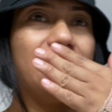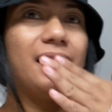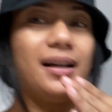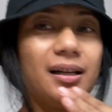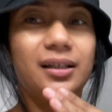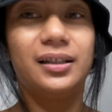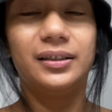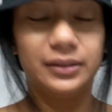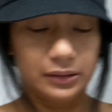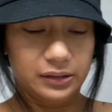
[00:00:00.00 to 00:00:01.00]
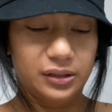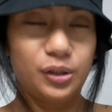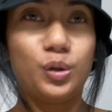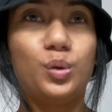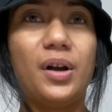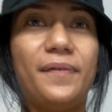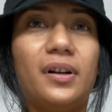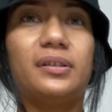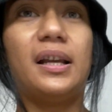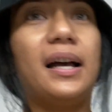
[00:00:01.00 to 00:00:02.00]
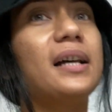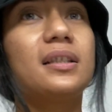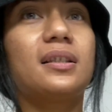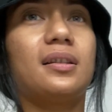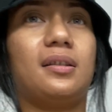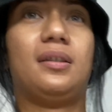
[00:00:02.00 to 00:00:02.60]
Oh! Oh, I felt that.